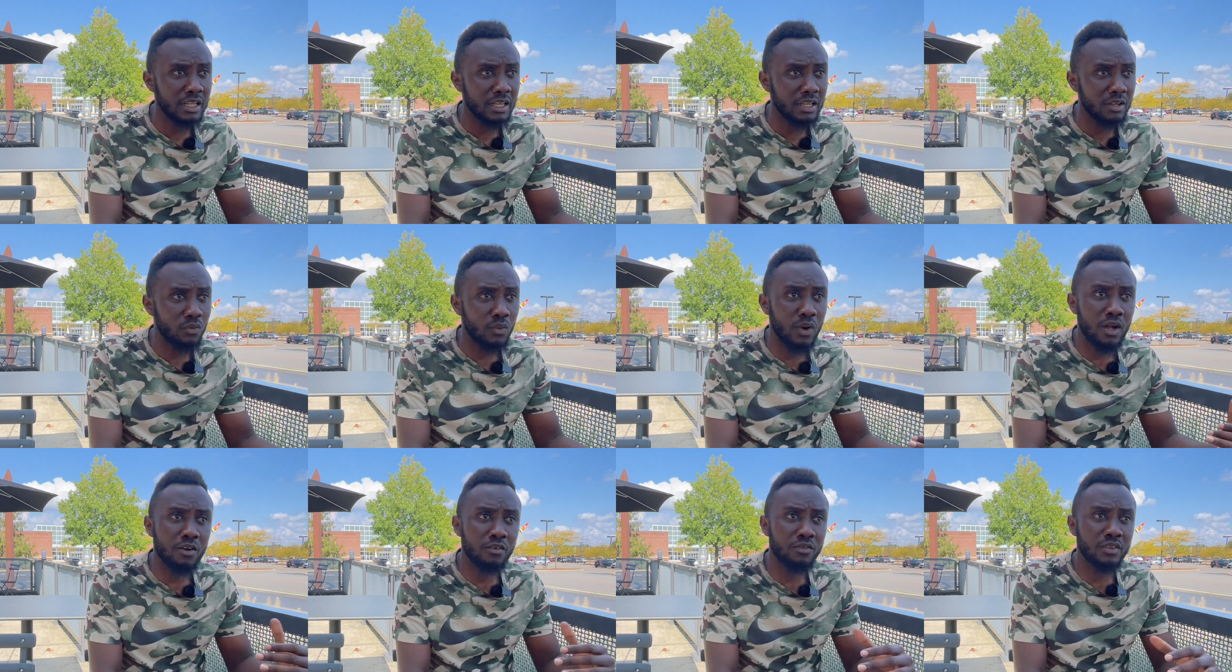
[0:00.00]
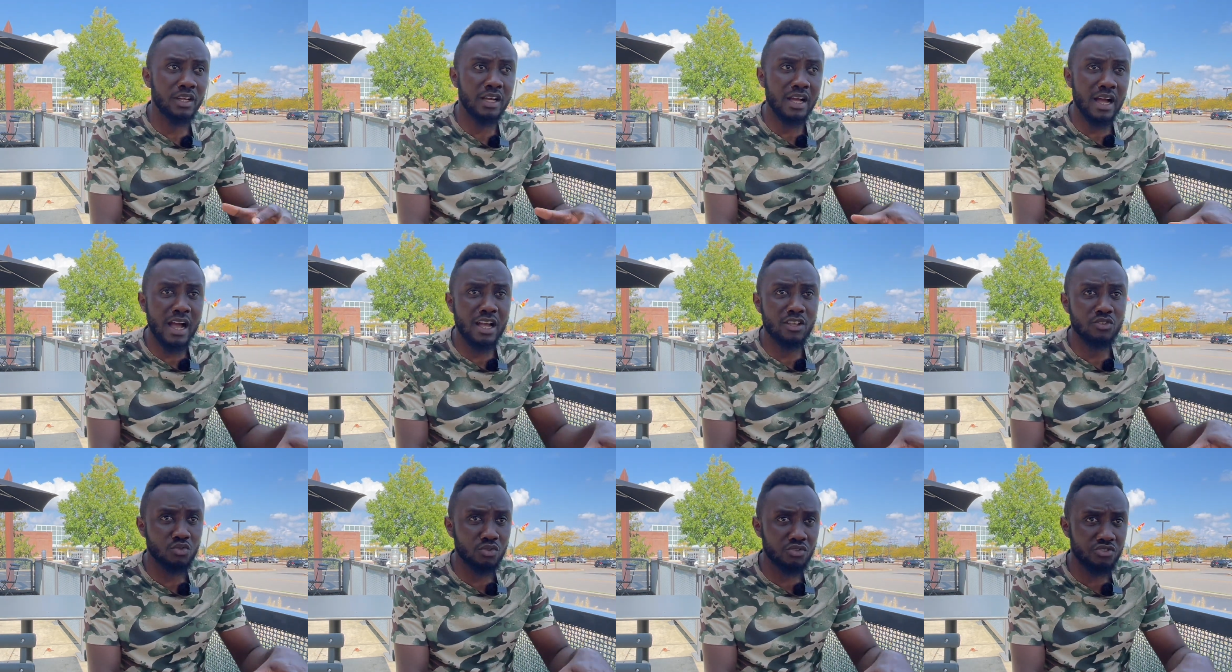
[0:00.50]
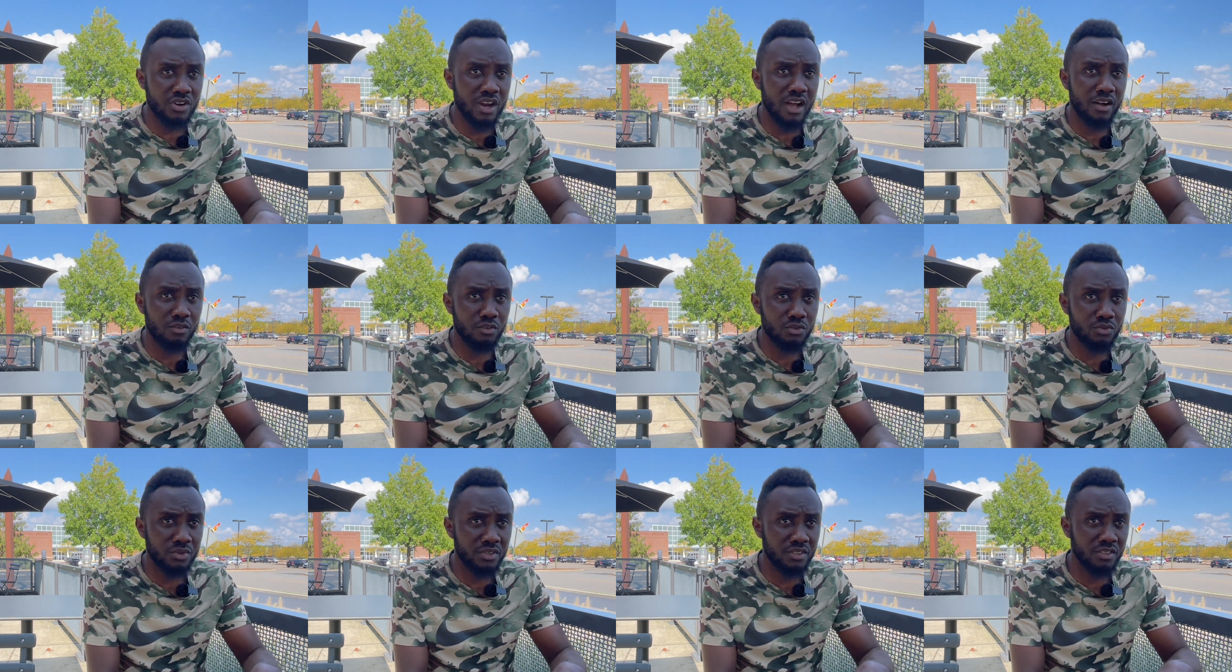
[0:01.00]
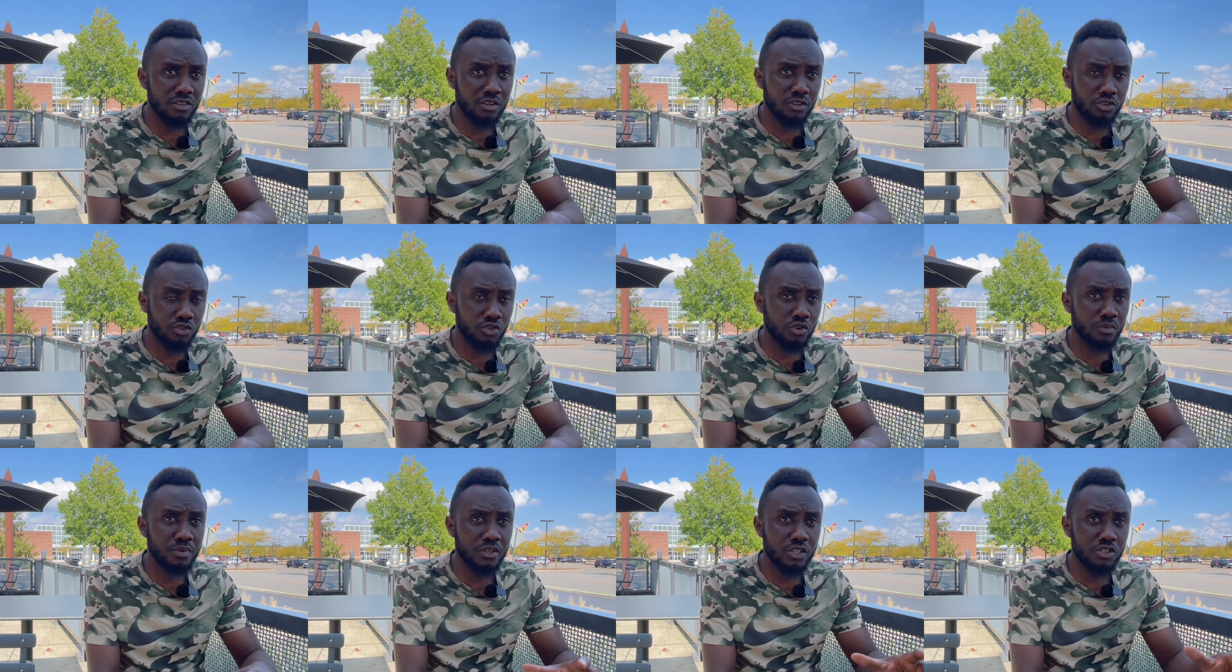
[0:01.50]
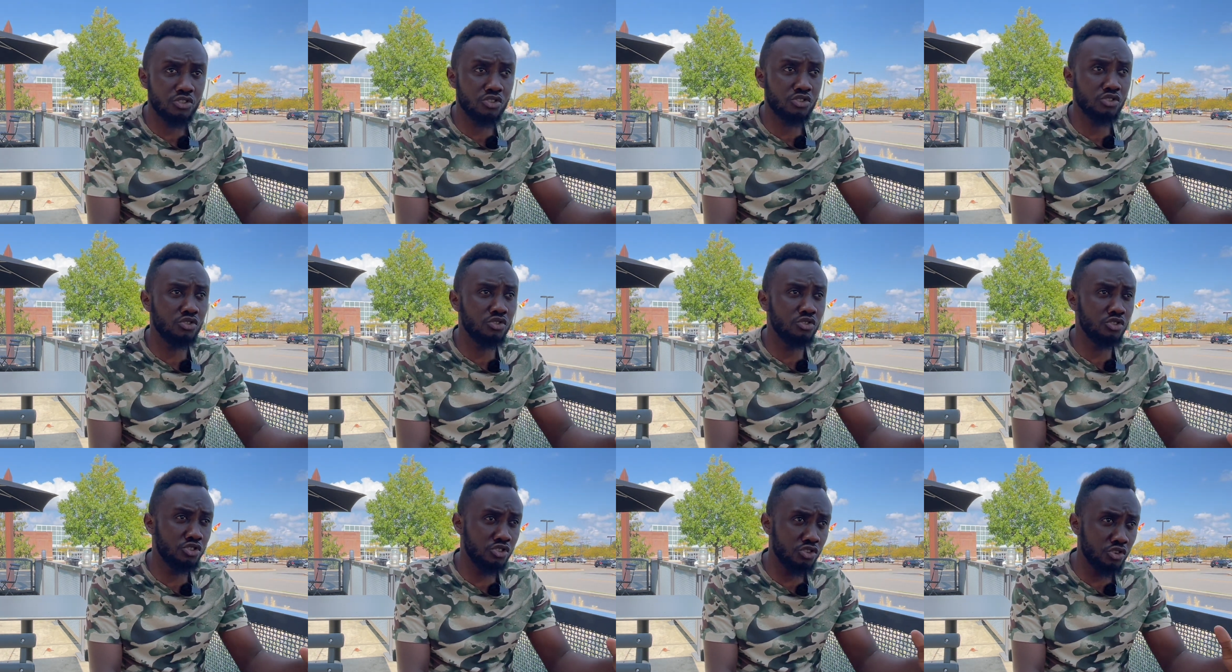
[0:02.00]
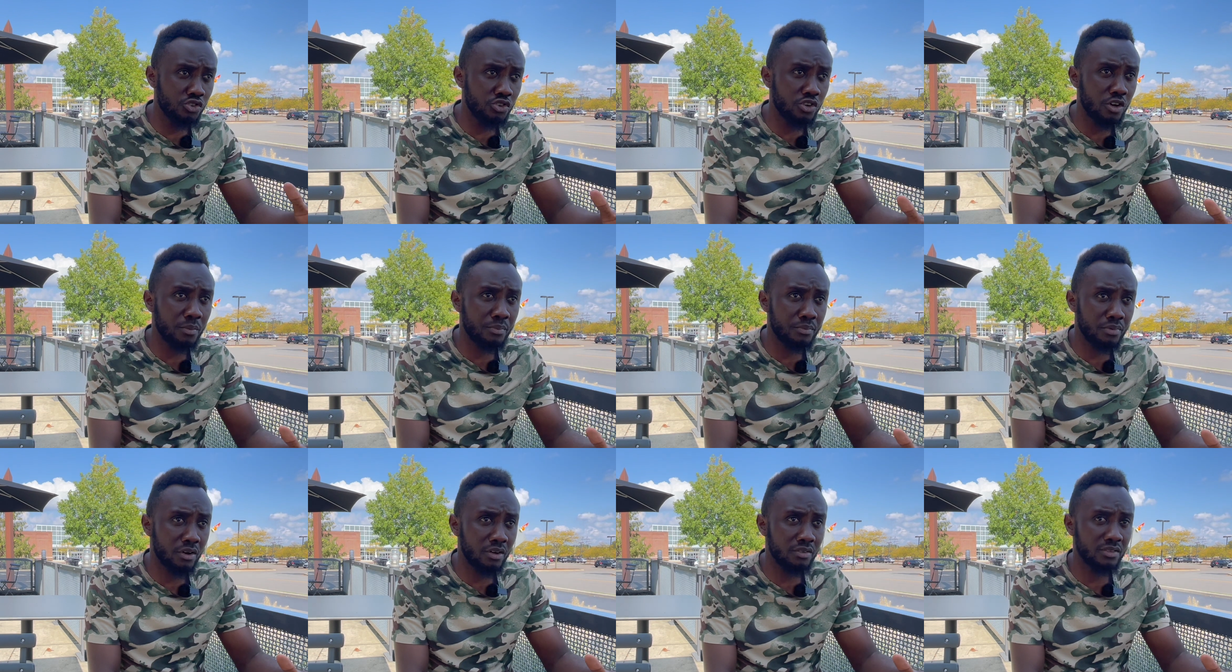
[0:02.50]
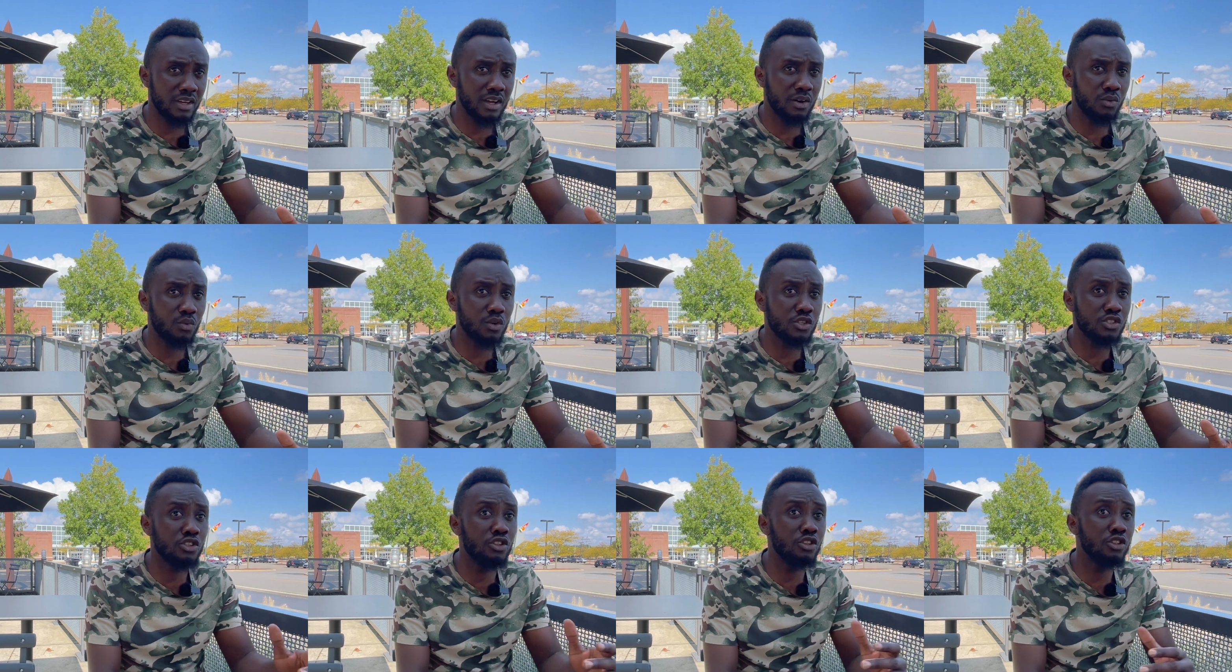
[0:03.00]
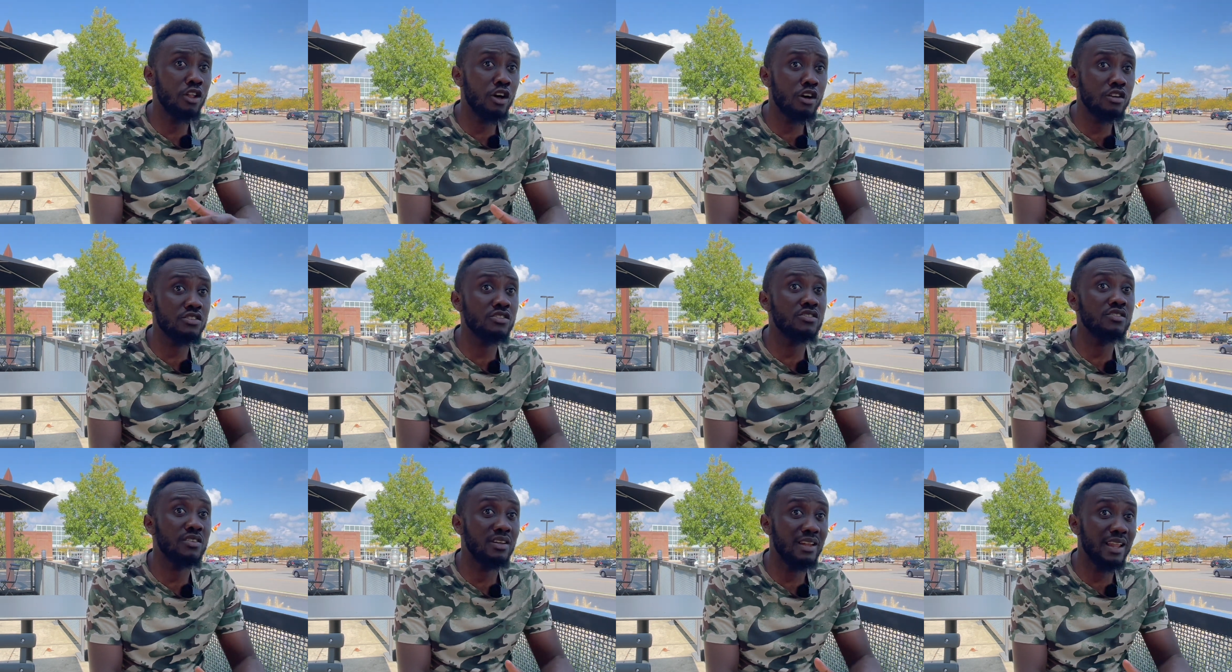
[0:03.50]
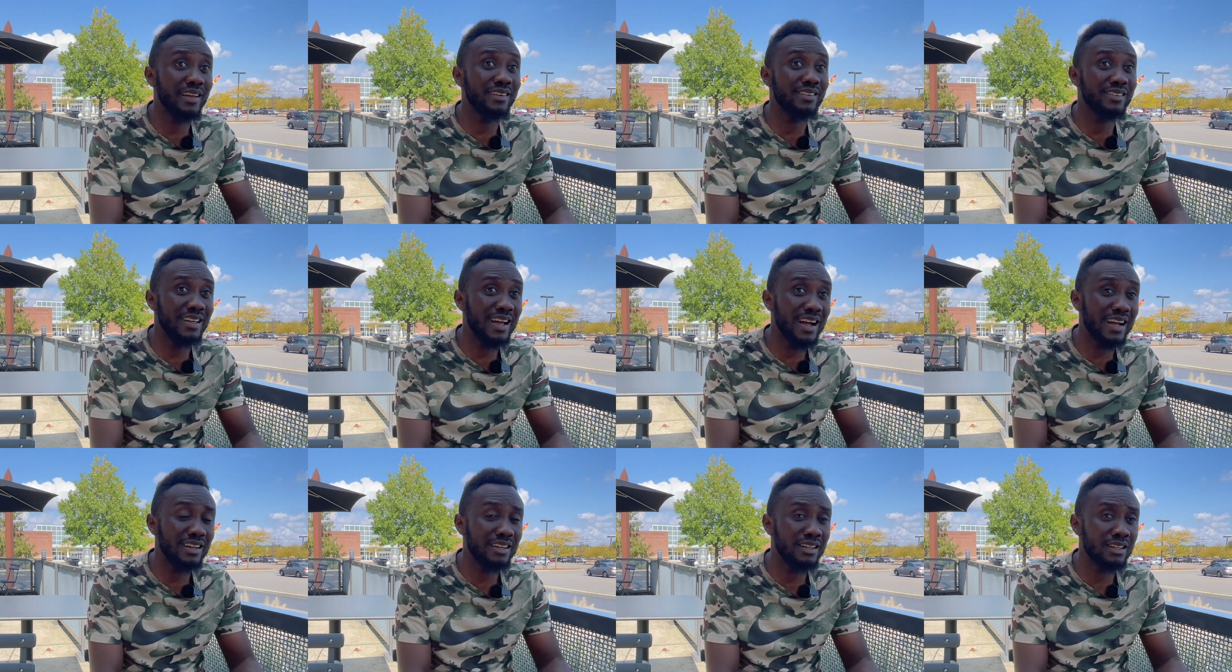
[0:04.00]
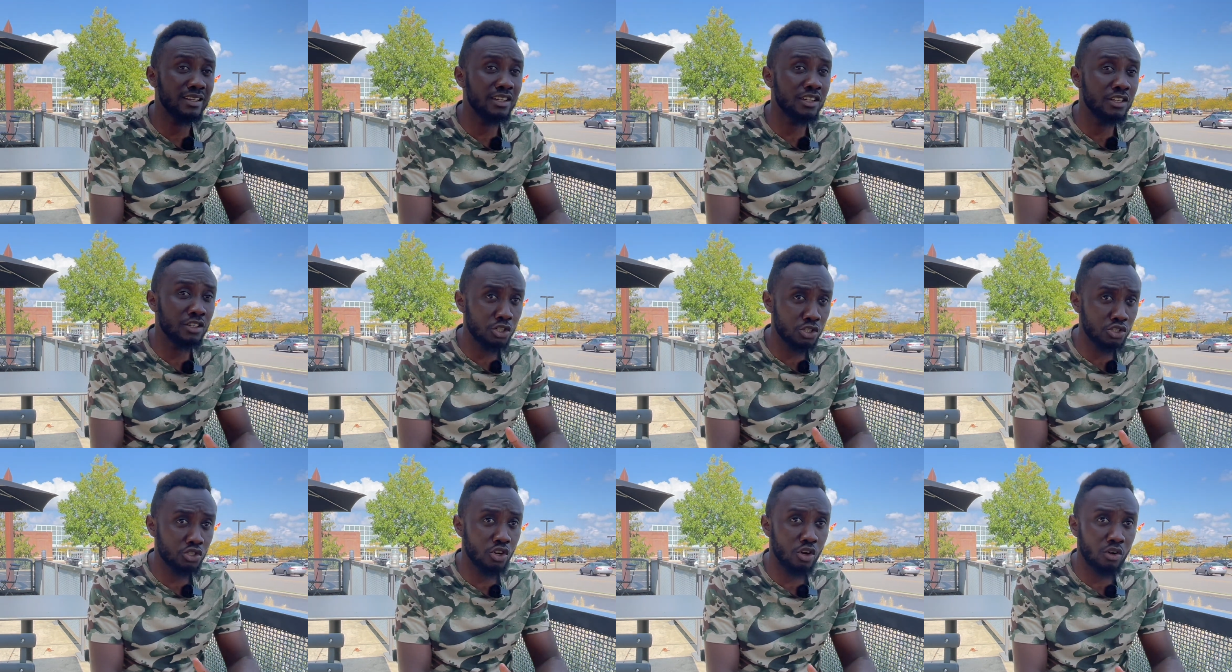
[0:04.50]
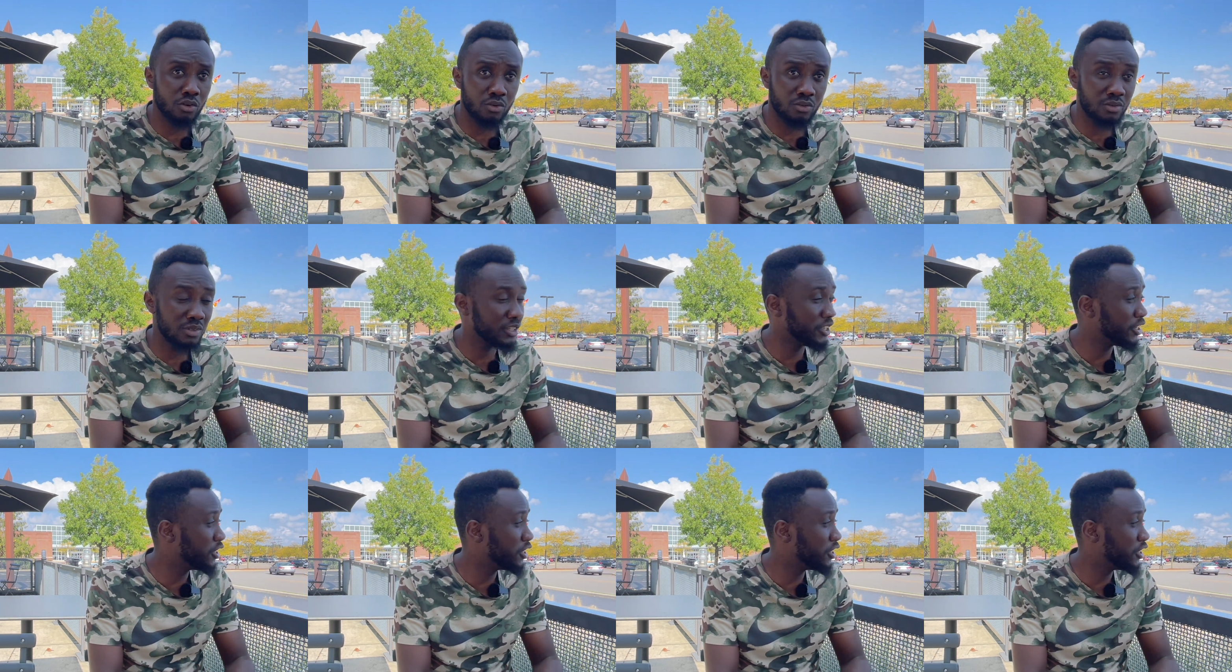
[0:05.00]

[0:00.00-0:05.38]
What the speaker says: one of the guys who traveled with in our group, his junior brother was lost like that in the jungle.